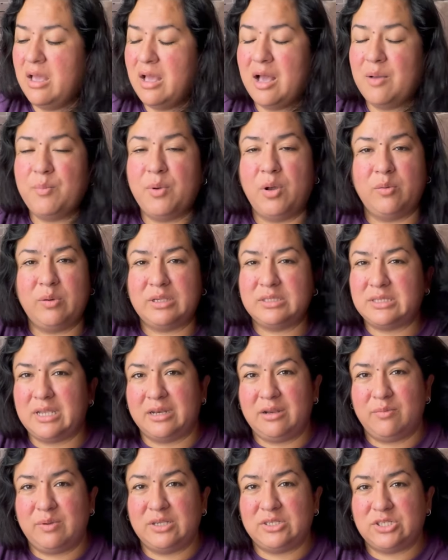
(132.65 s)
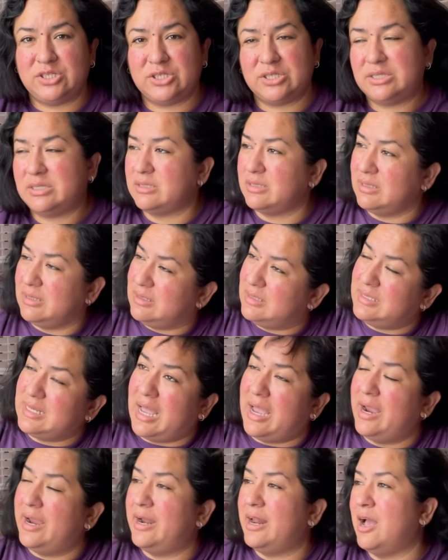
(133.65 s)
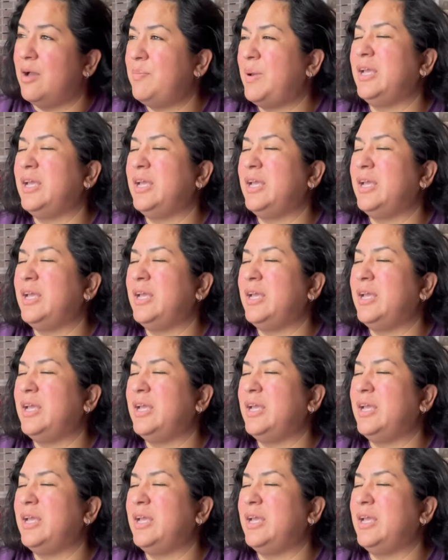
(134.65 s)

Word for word: I'm always, anyways, just tie it up.